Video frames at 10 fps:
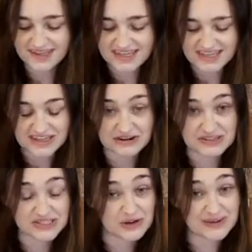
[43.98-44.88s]
There
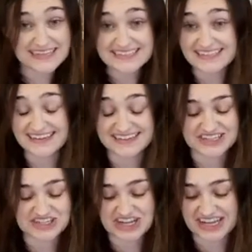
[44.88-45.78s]
is no easing
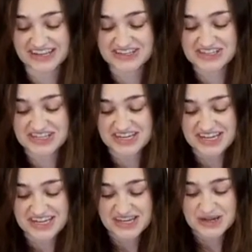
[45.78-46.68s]
into change.
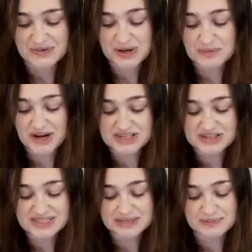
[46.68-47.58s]
We are
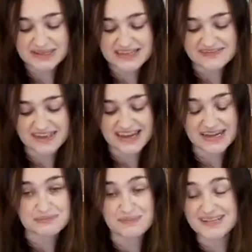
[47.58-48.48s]
pressured to believe that
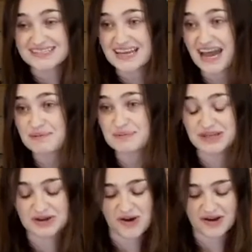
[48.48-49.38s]
it must
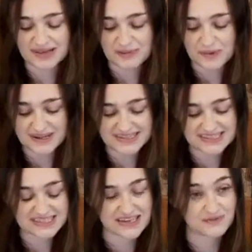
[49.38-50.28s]
happen all at
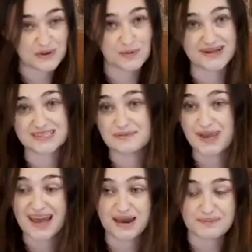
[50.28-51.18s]
once if we want to
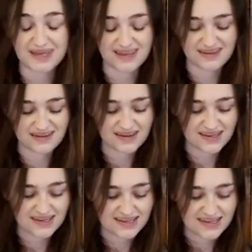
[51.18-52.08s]
be happy.
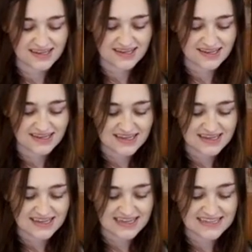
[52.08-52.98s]

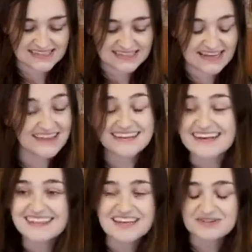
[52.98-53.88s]
It's not that
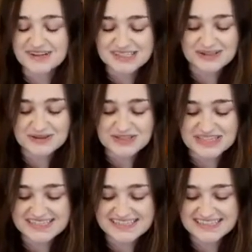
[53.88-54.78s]
I think
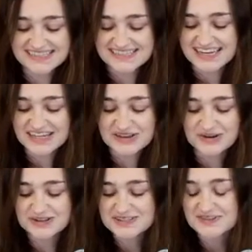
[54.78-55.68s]
resolutions and setting
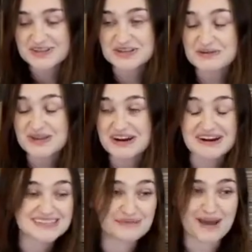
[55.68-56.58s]
goals for the new year
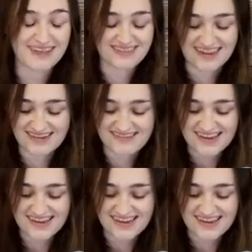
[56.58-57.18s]
is a bad thing.